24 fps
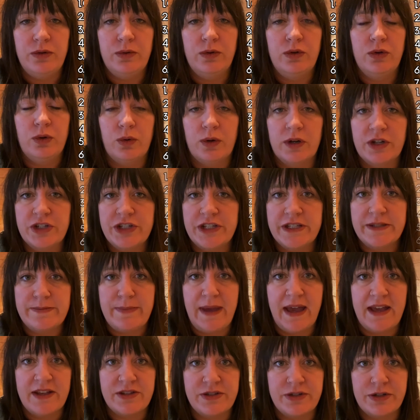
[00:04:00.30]
gorgeous
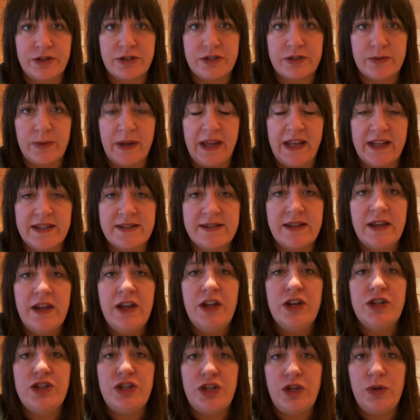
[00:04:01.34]
master suites,
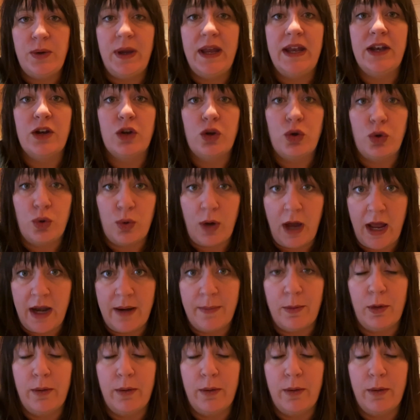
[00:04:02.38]
2 incredible